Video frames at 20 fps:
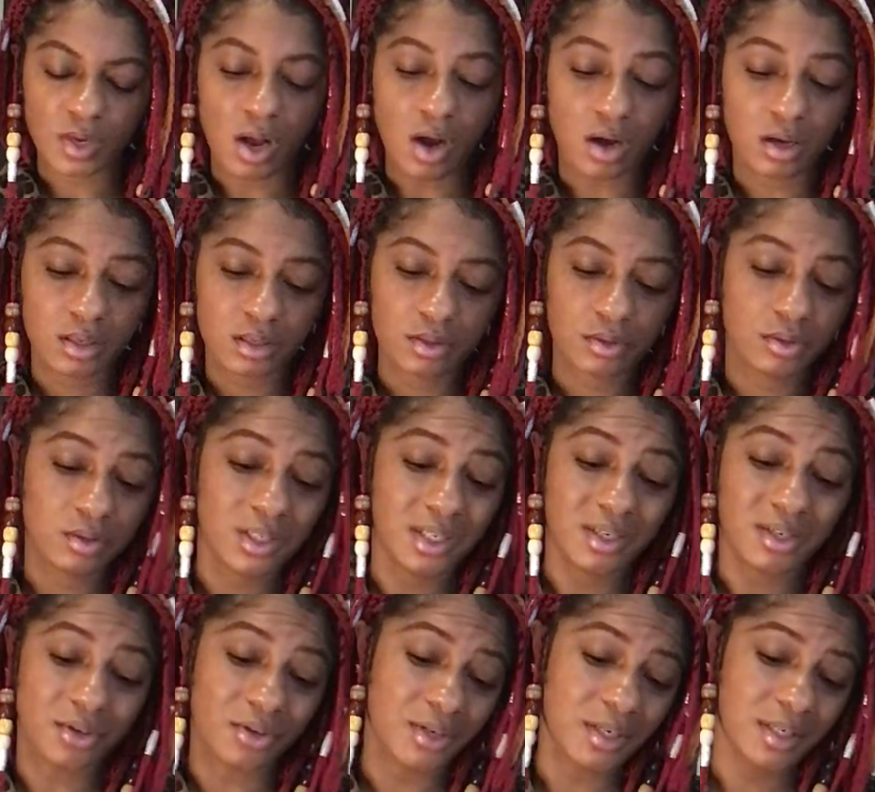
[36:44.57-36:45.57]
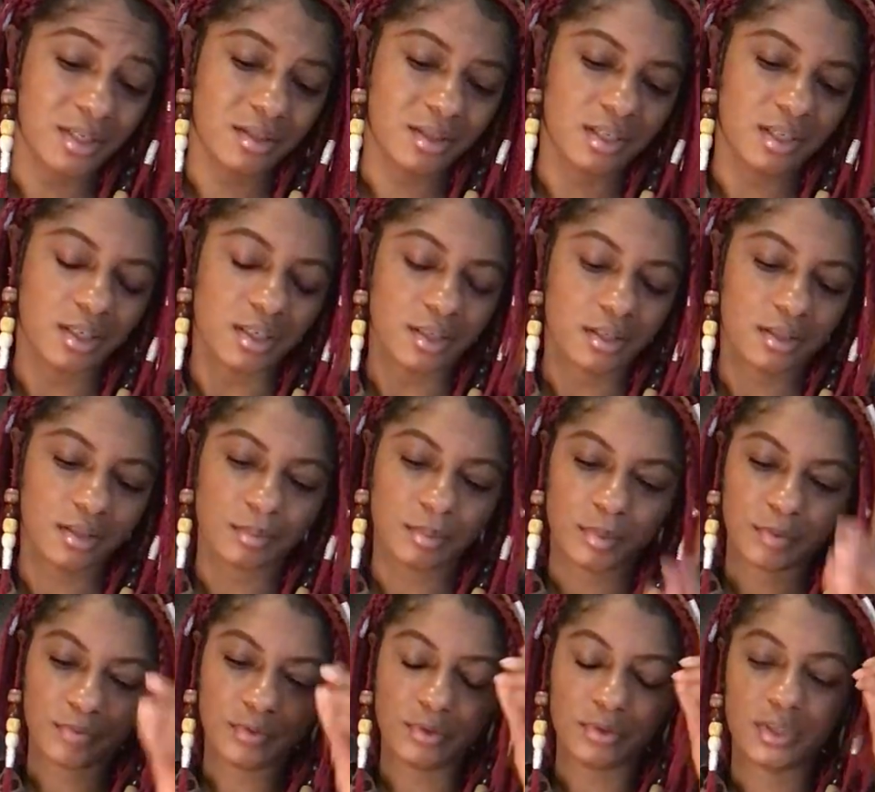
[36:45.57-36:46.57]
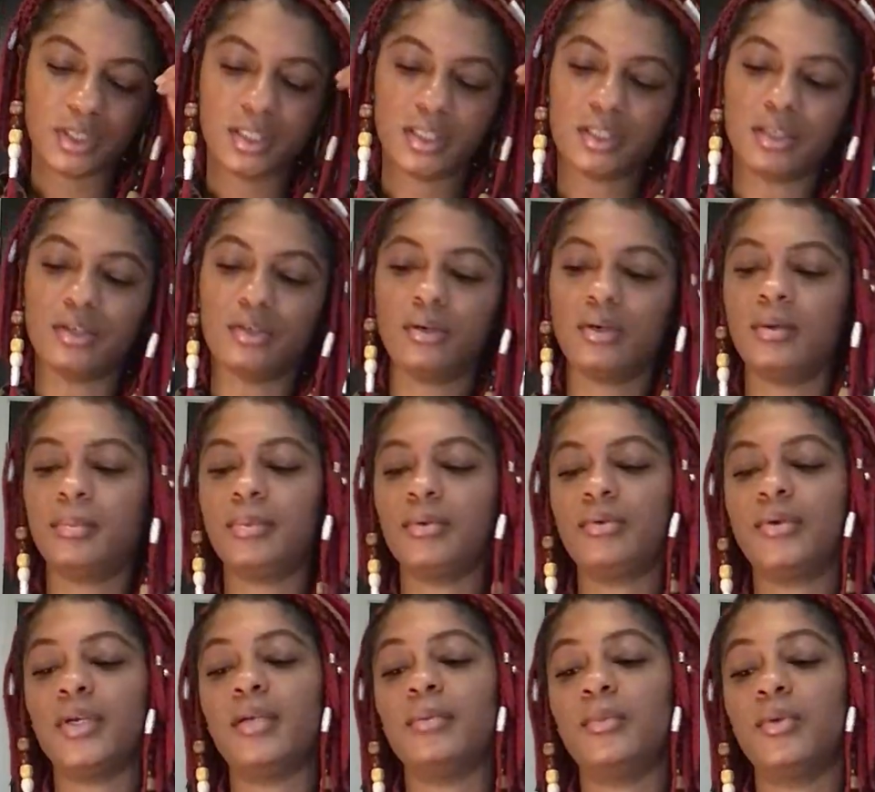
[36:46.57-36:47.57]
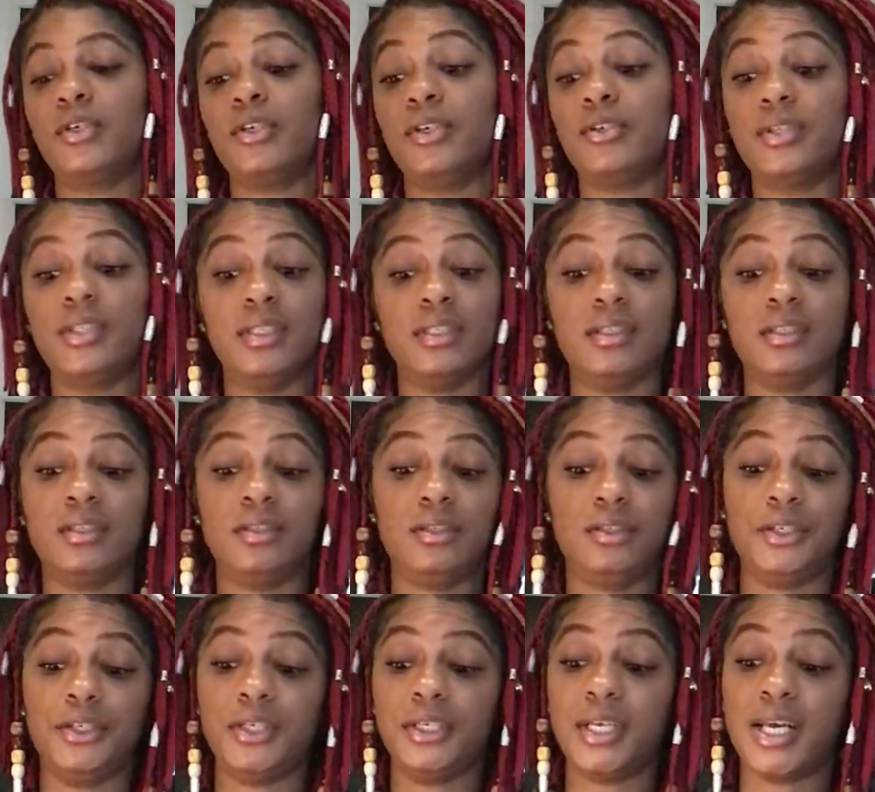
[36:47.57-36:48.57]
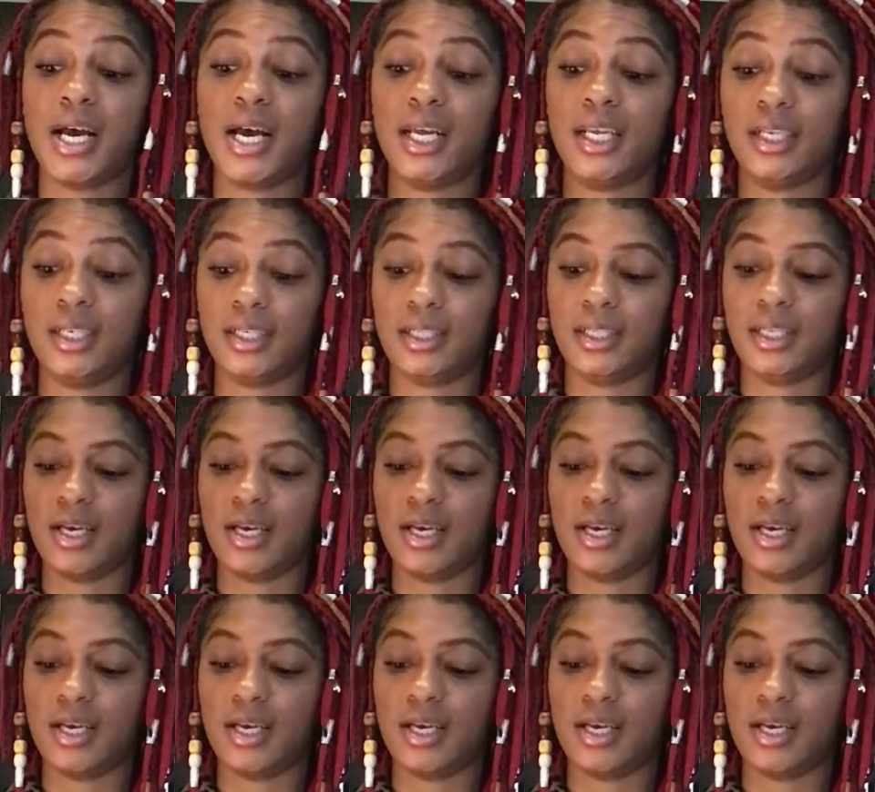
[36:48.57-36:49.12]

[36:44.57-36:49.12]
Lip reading: I also see greens here. Some of you need to incorporate more greens into your diet.